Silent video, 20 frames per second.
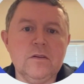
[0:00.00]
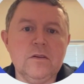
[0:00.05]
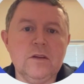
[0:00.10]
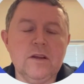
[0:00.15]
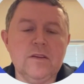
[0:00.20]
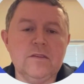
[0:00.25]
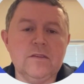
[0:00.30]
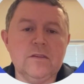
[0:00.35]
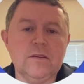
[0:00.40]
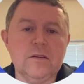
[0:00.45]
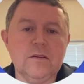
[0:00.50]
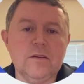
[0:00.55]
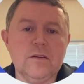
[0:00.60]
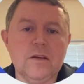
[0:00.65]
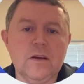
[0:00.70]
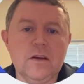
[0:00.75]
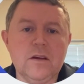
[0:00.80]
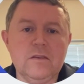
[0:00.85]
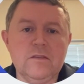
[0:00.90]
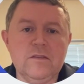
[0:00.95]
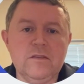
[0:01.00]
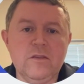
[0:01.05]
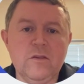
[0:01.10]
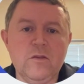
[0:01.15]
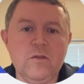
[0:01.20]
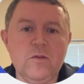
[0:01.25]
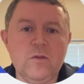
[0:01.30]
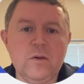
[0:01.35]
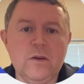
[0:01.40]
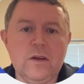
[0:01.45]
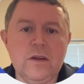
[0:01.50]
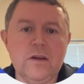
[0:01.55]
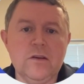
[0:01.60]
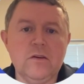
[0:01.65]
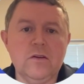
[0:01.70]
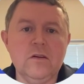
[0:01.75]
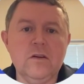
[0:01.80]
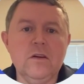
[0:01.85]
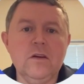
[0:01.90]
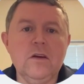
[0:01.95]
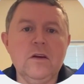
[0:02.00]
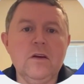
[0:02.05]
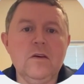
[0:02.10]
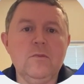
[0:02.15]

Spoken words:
2 here,